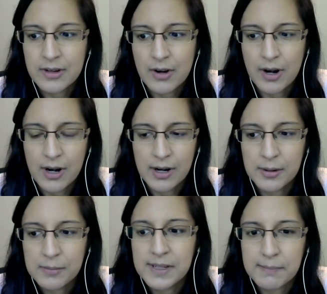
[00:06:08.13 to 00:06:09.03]
that
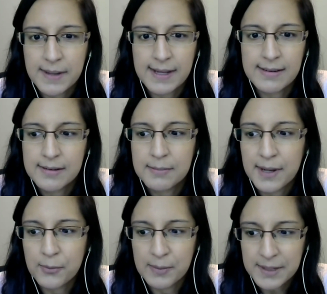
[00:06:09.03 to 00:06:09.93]
are being made
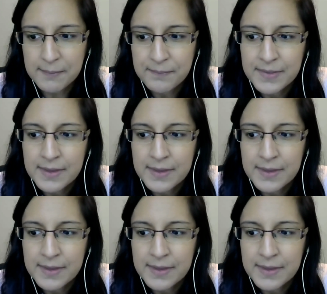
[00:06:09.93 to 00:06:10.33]
by women.